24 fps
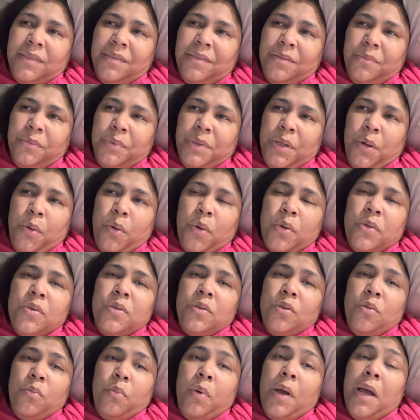We don't
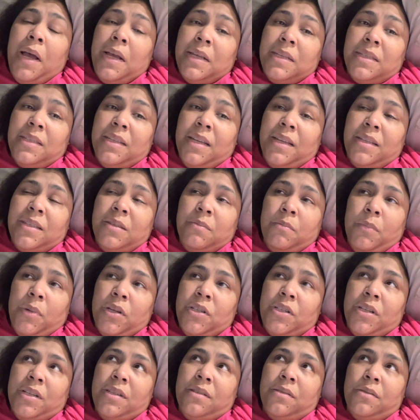consume pasta as
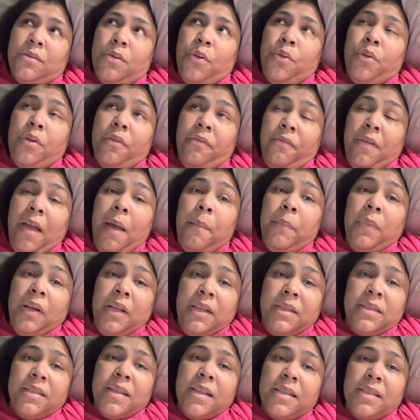much as other
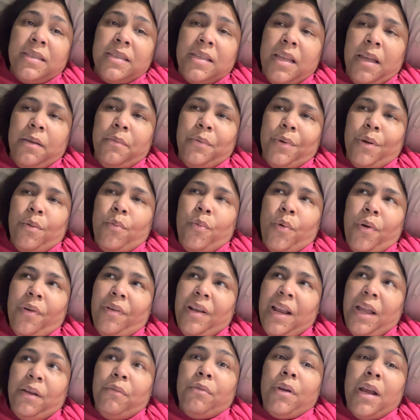families. Let's say we're more
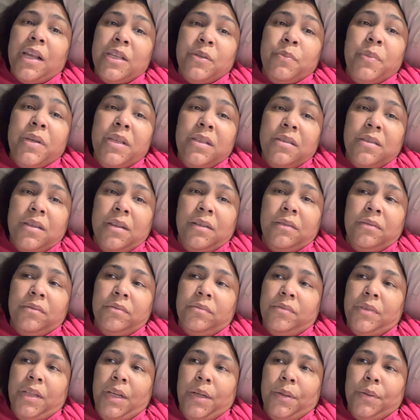like rice, beans,
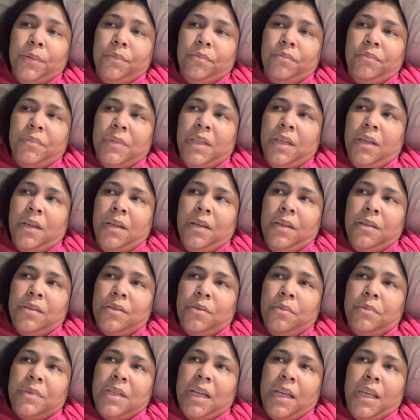and
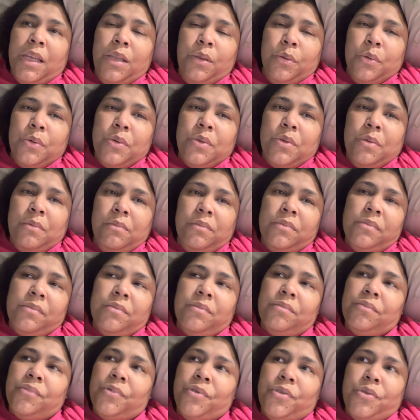some taquitos, some
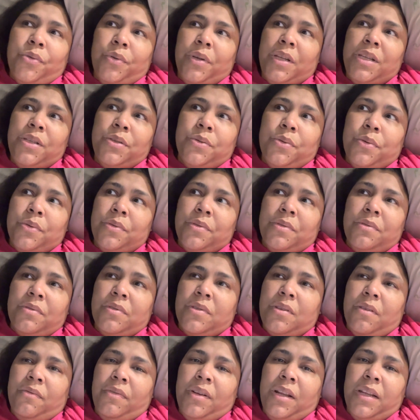chorizos and
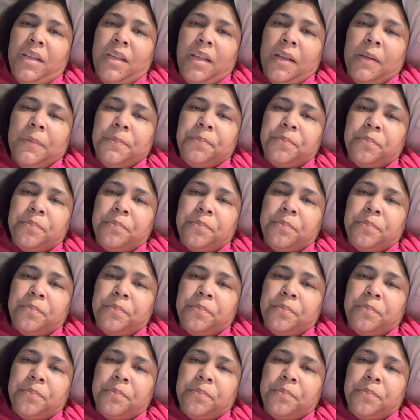stuff like that.